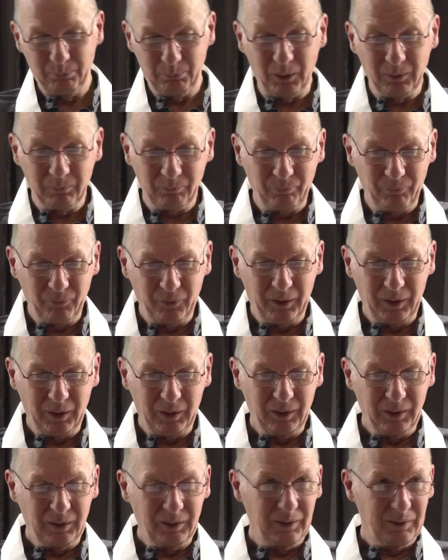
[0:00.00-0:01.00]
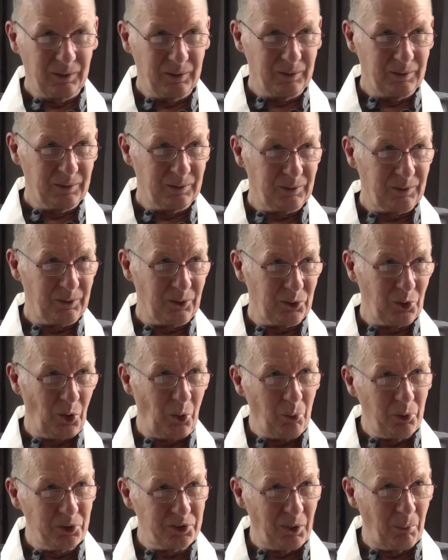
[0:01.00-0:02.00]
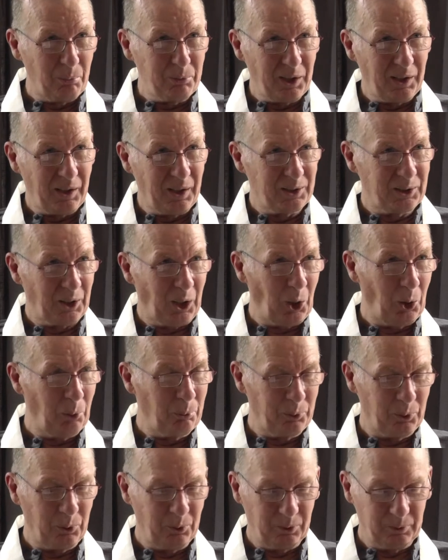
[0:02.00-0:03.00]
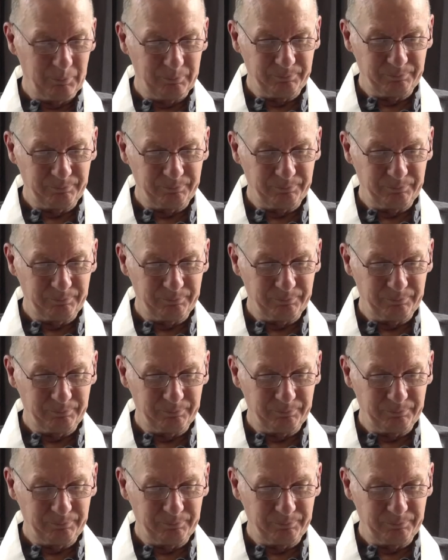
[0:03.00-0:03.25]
But there's always somebody there to help you.